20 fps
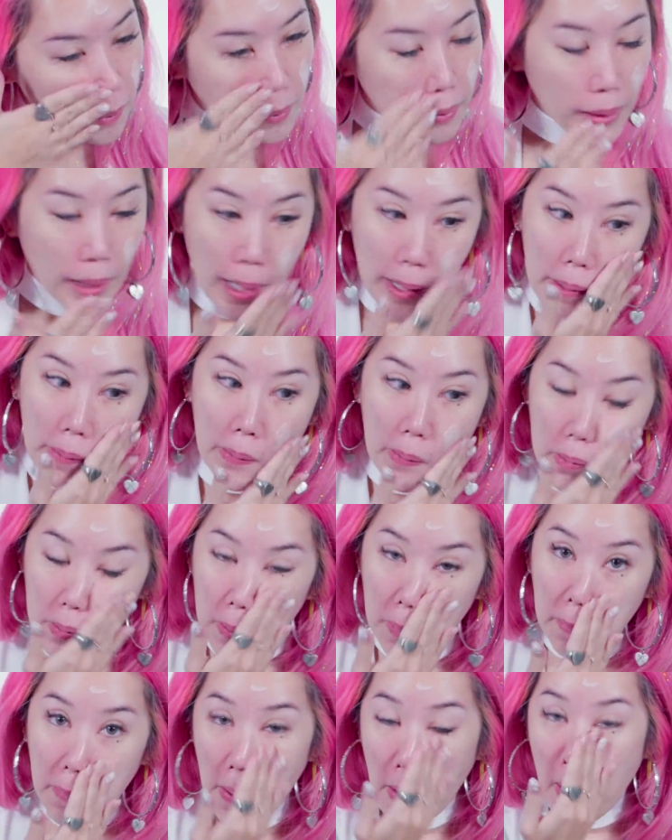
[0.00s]
Get into
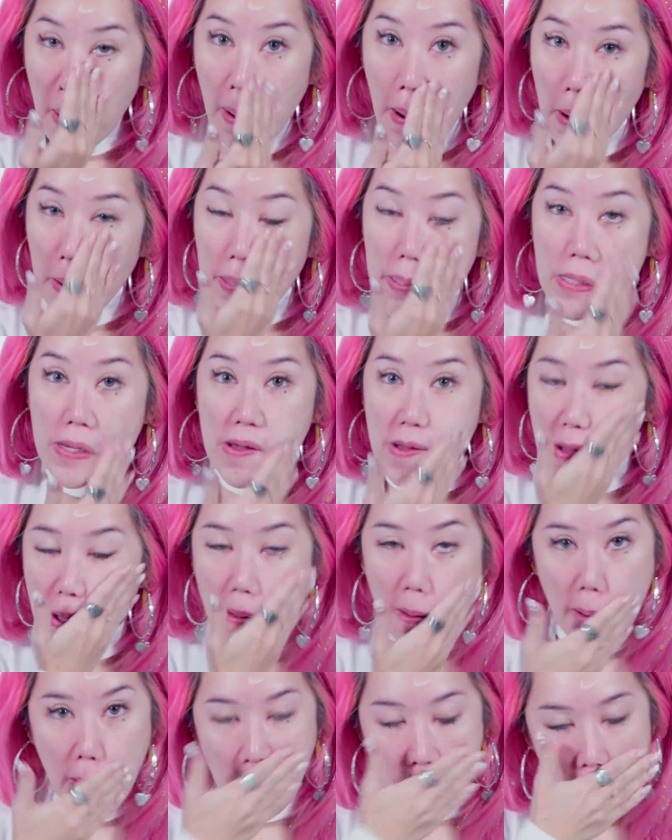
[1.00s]
the pores
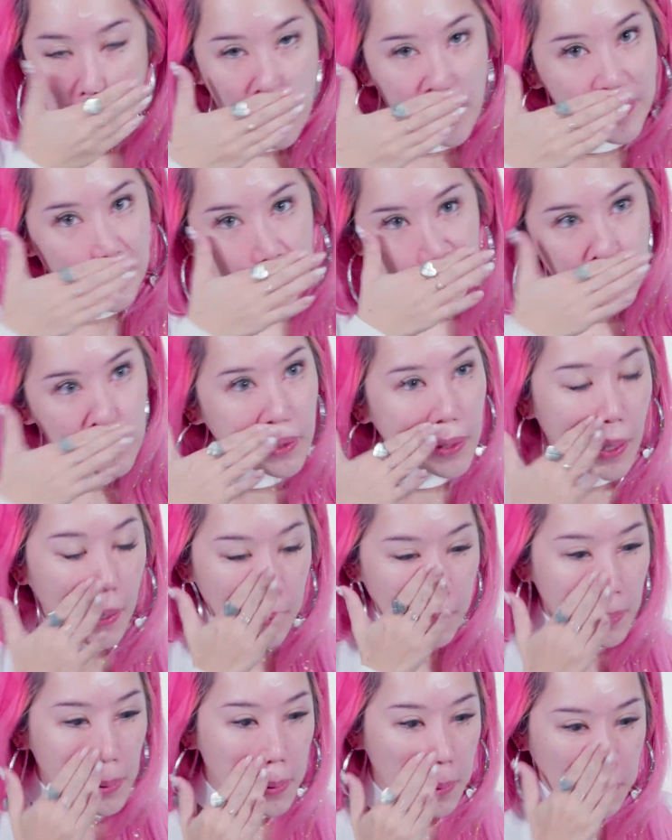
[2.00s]
so that I
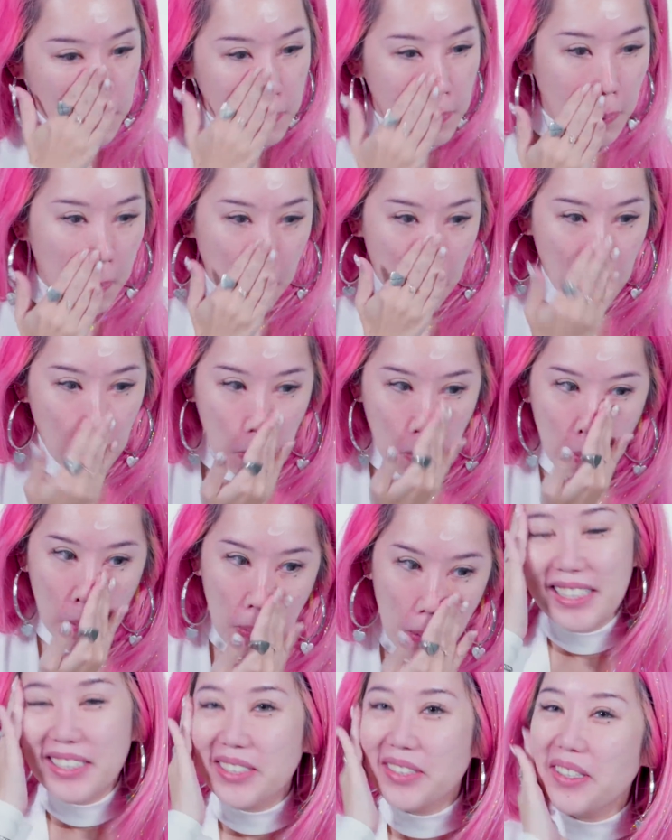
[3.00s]
don't look so old.
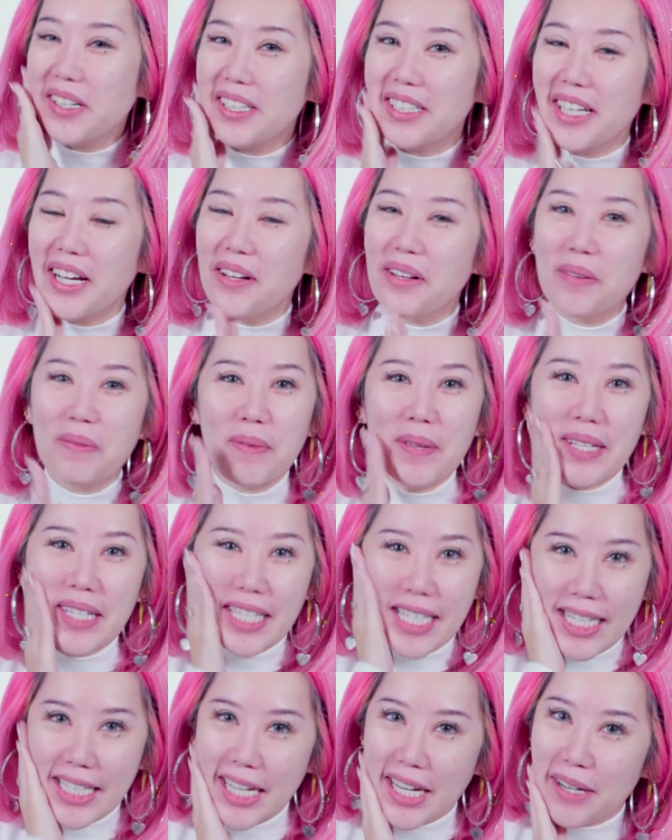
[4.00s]
So you're telling me this
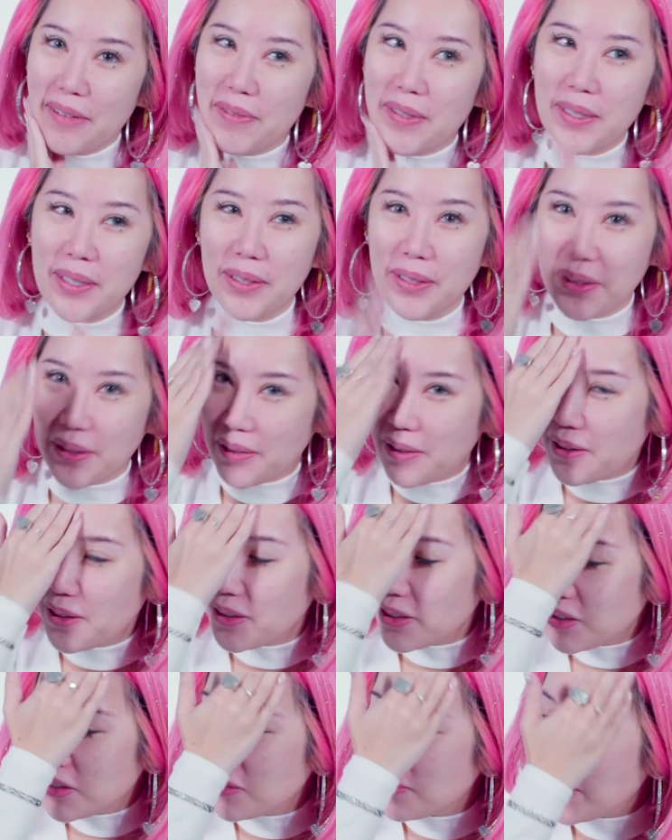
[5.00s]
entire video you're not going
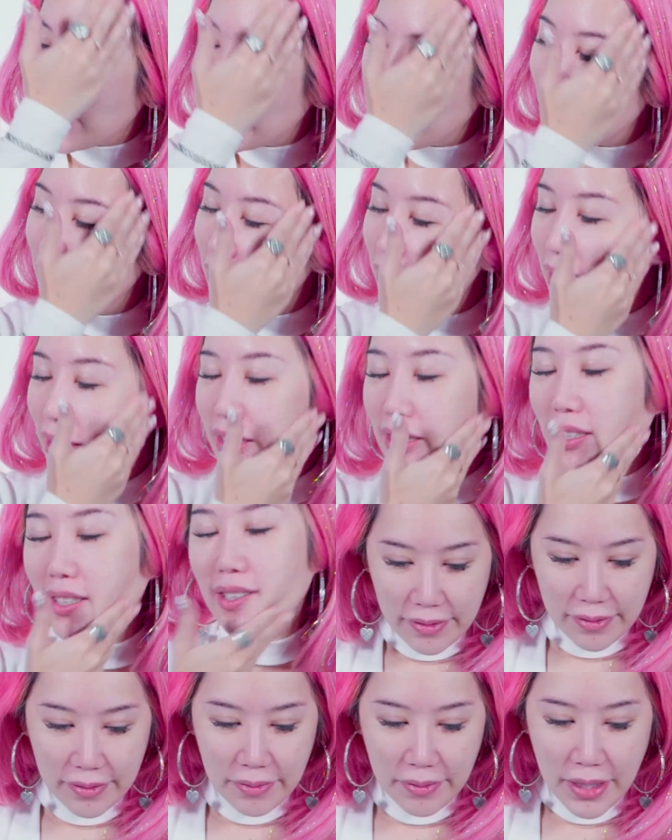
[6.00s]
to shoot my cleavage.
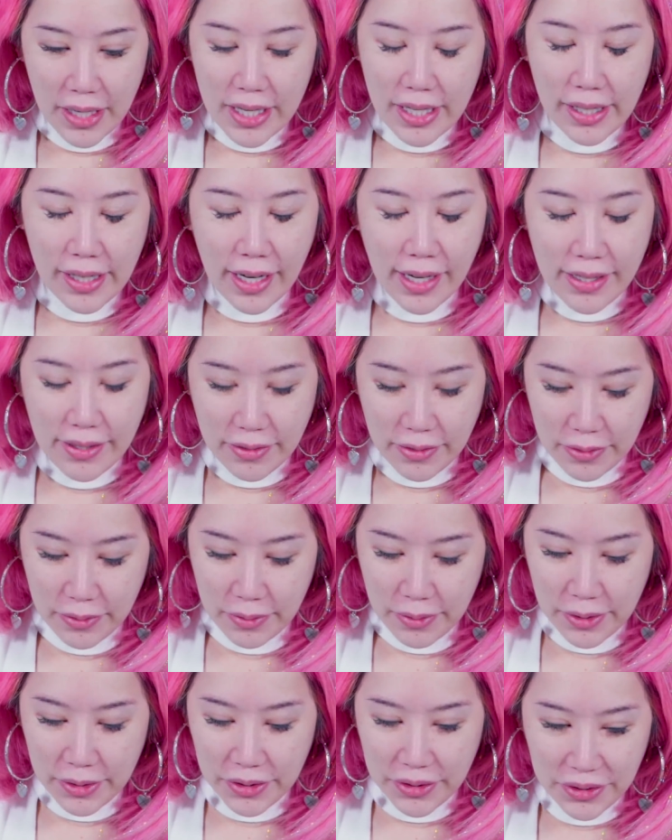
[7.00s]
What are the guys going to
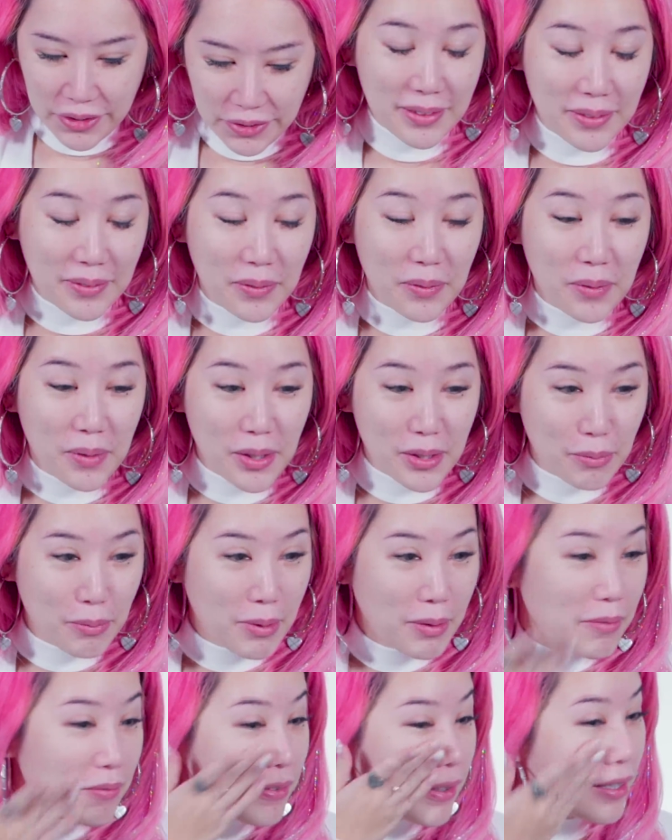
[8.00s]
watch? Watch
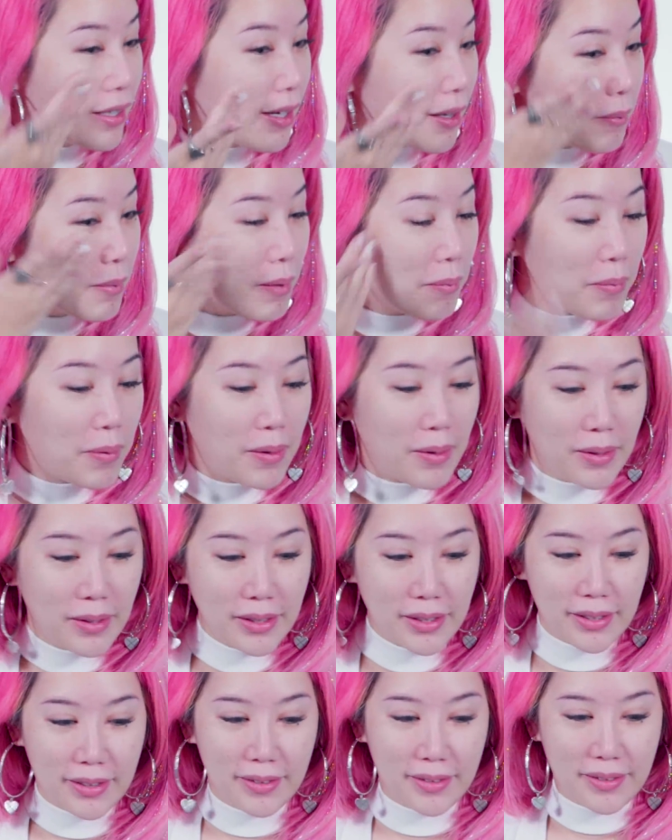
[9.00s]
me filling up my
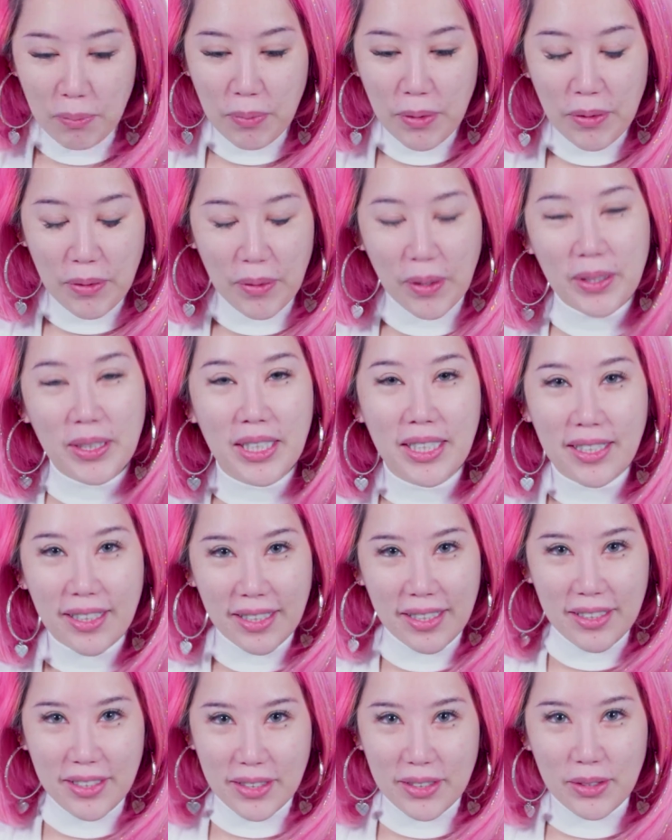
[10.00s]
pores.
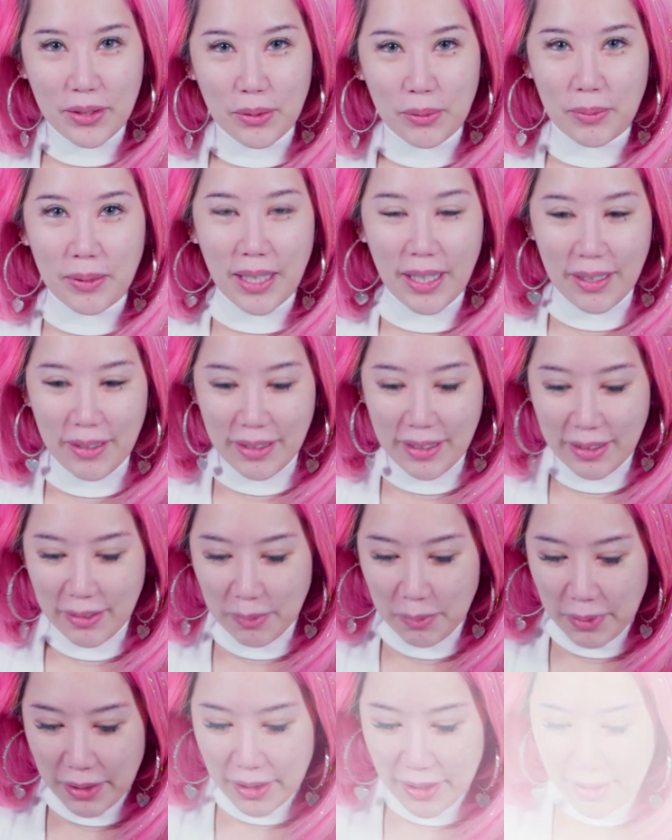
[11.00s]
Periodically just zoom down a little
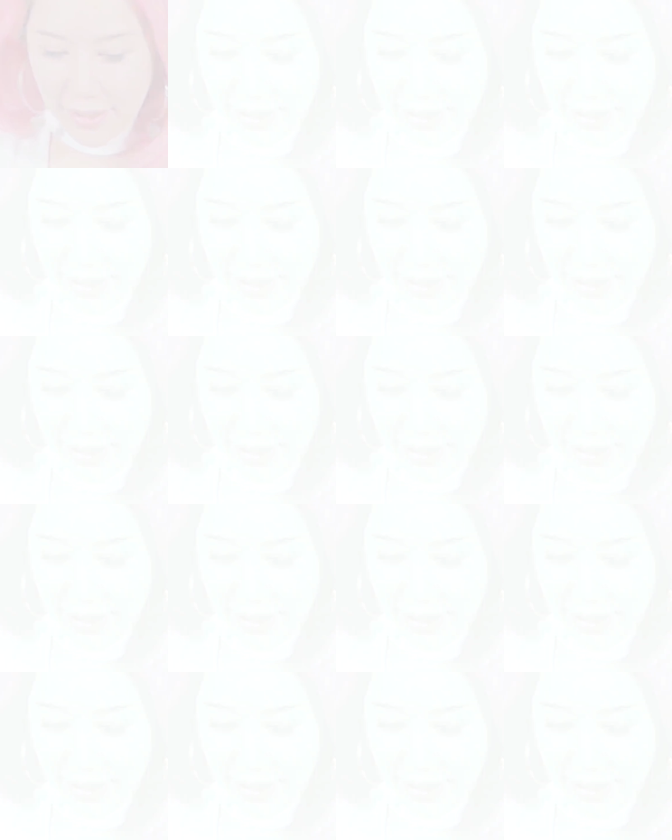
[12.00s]
bit.